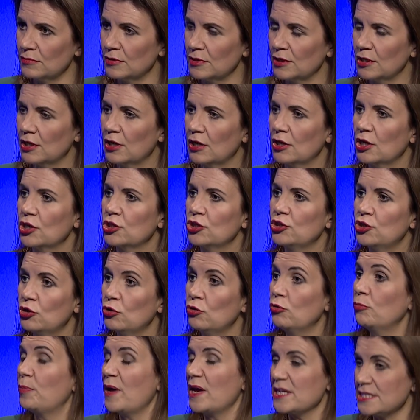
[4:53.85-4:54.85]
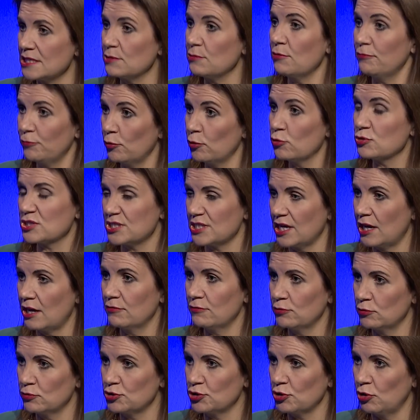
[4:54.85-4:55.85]
You basically were forced out of
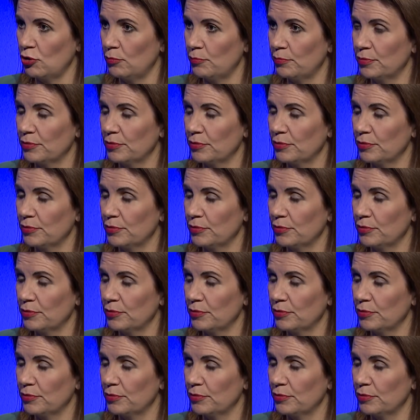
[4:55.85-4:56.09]
your job.